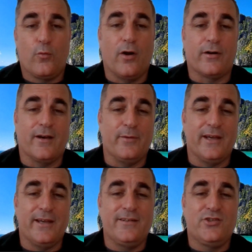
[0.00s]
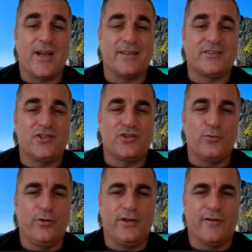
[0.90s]
Welcome in. Jesse
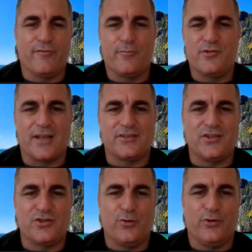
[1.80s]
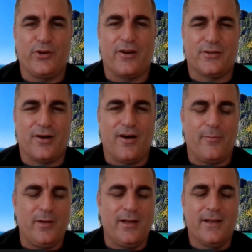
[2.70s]
Shule here from
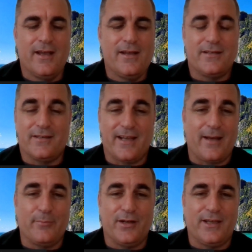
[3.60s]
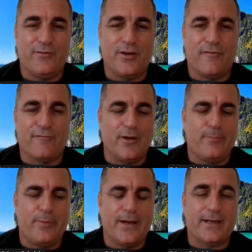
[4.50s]
jessieshule.com. Today I'm going to give you a
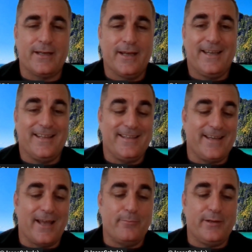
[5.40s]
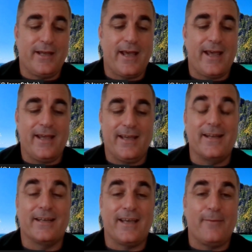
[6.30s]
free pick in the NBA
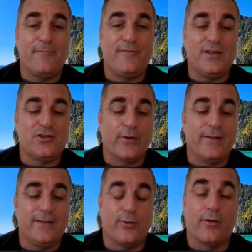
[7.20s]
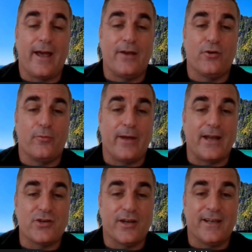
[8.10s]
in a game featuring the Orlando
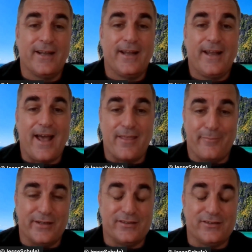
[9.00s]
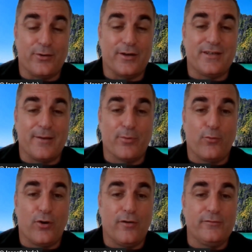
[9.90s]
Magic and the Minnesota
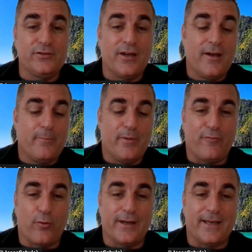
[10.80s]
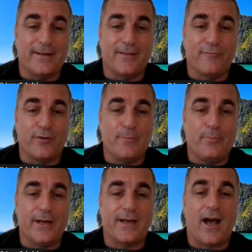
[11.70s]
Timberwolves. Before I get to the free
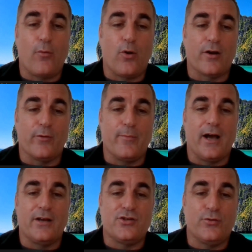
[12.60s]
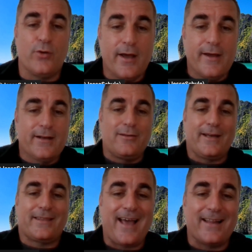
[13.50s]
pick, I want to remind you,
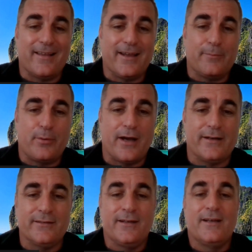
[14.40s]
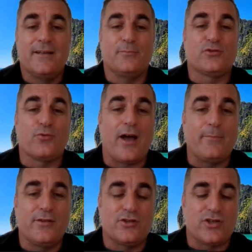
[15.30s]
click that like button,
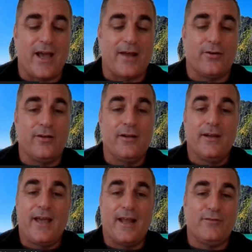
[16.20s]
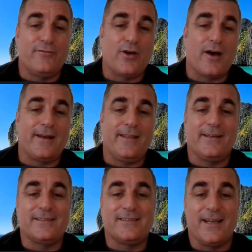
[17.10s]
subscribe to the channel, and if you've got
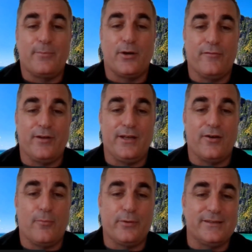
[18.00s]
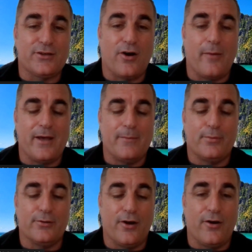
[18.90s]
anything to say about the video, please
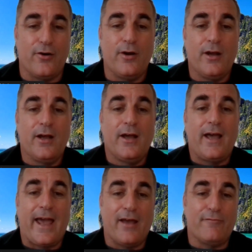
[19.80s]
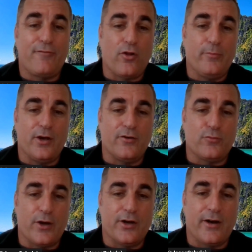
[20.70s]
comment below. And follow me on
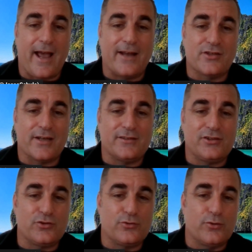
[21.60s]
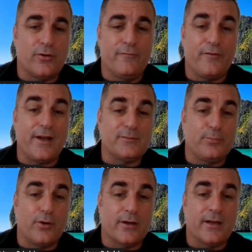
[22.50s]
Twitter at Jesse Shule,
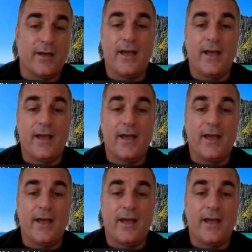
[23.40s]
Facebook,